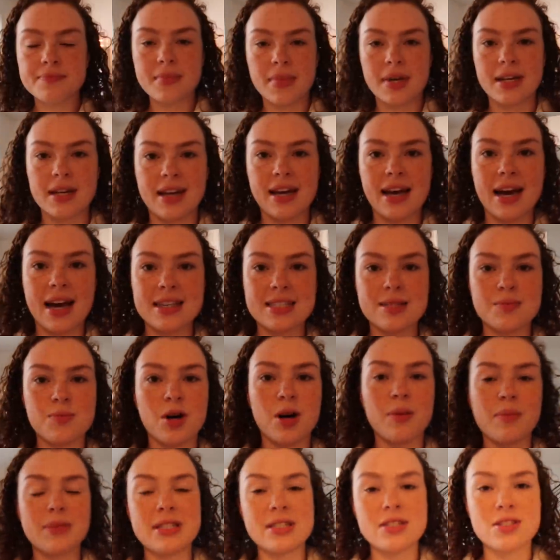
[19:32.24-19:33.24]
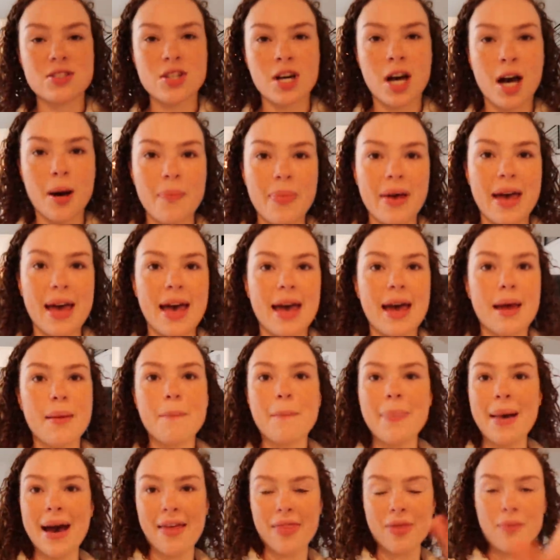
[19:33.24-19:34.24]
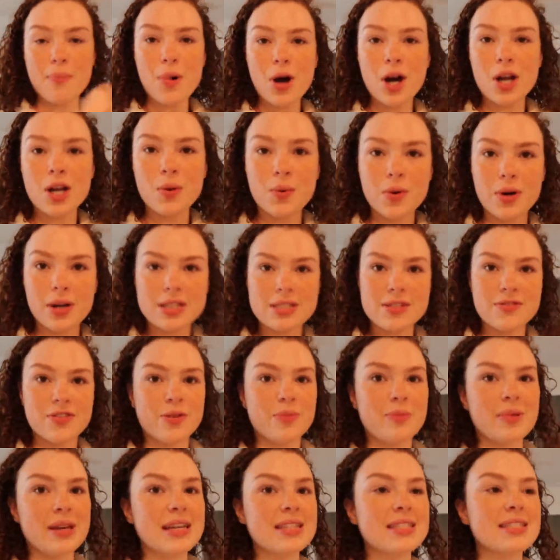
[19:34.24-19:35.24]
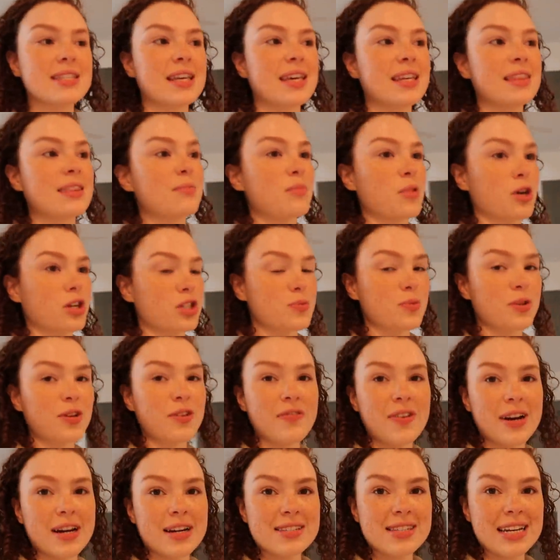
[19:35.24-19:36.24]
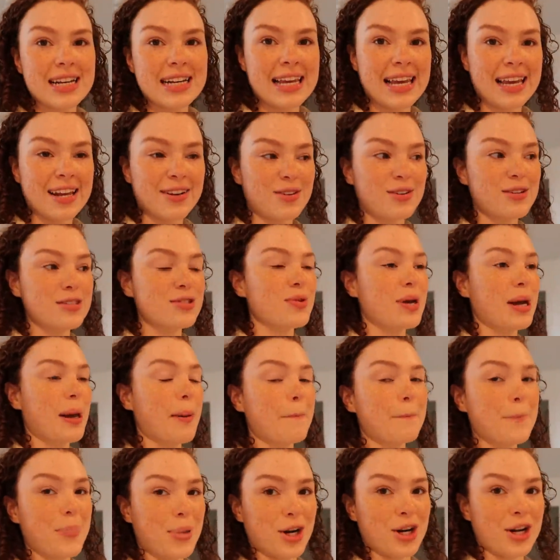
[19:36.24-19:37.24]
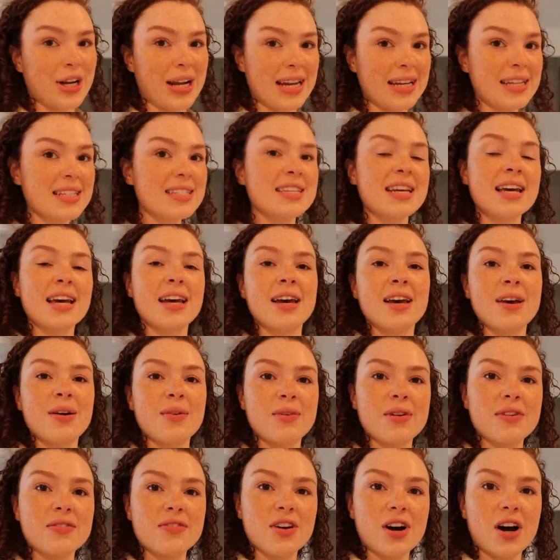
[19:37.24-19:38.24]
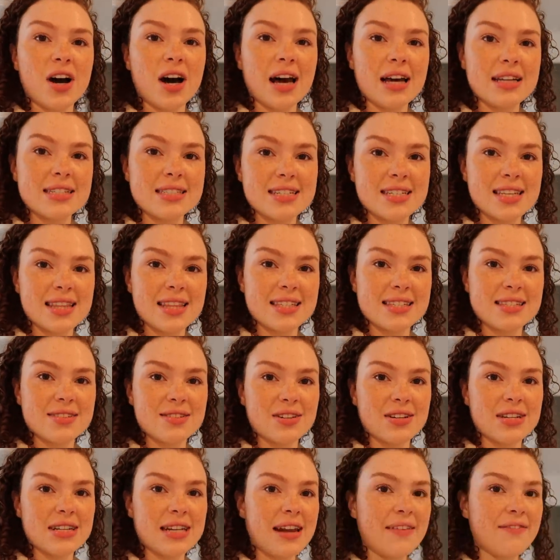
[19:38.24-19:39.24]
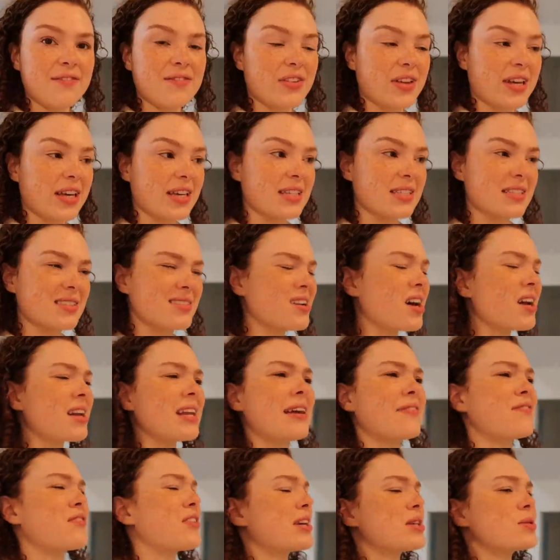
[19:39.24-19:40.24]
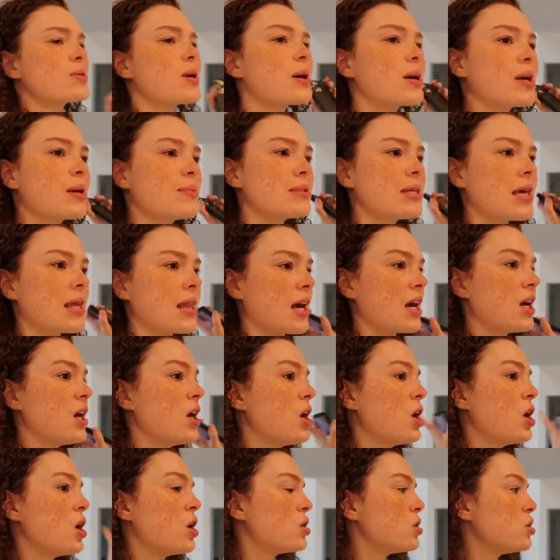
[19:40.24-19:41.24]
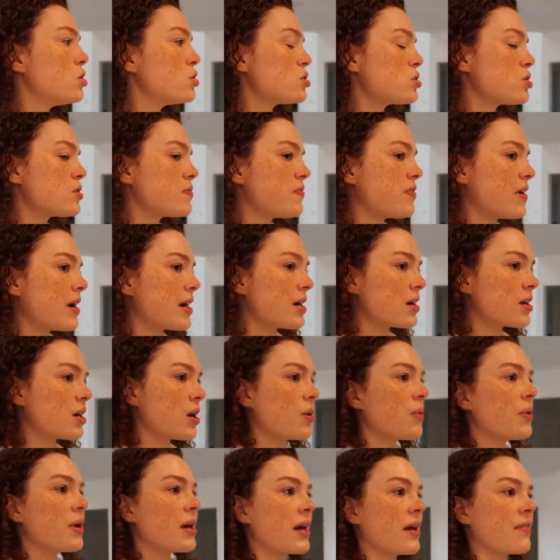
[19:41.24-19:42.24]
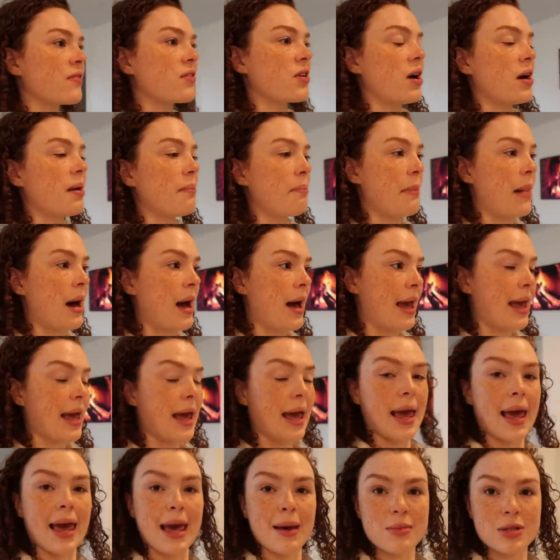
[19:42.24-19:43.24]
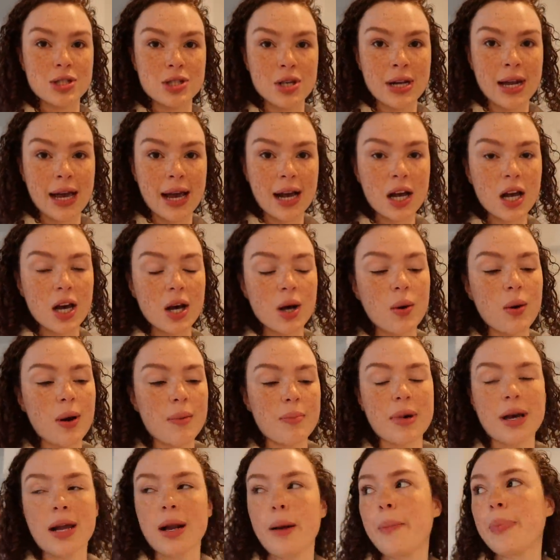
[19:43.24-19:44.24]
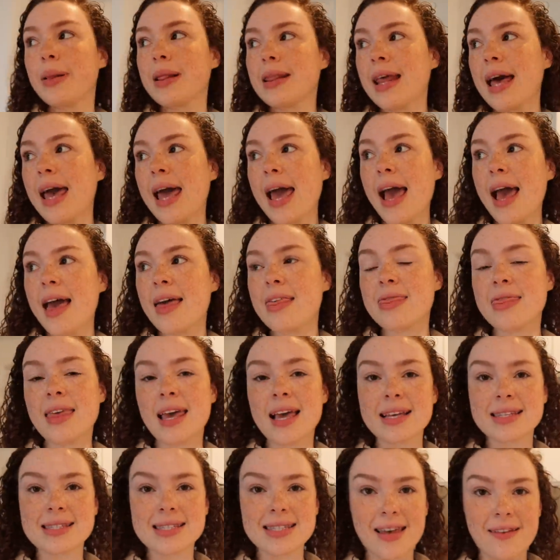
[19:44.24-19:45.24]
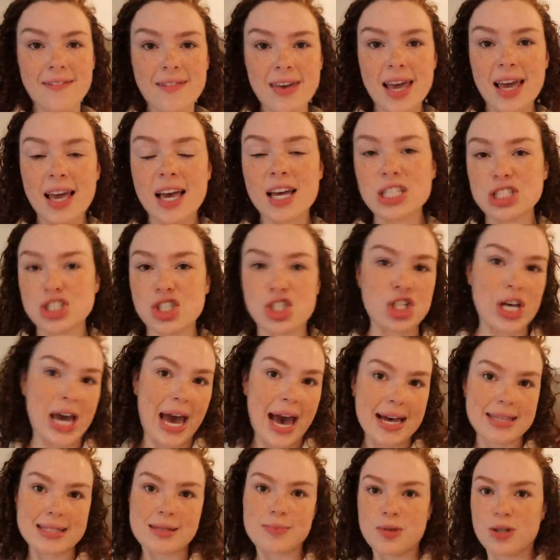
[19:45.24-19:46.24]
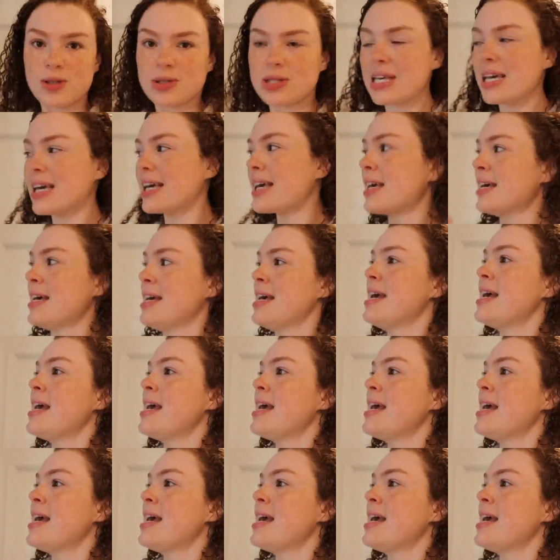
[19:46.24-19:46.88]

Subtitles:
I asked Muhammad to stop at Bath & Body Works for me to get the marshmallow fireside candle so I could burn it. We've got this little YouTube fire going. I've got my Amazon Echo. I'm gonna play Thanksgiving jazz music.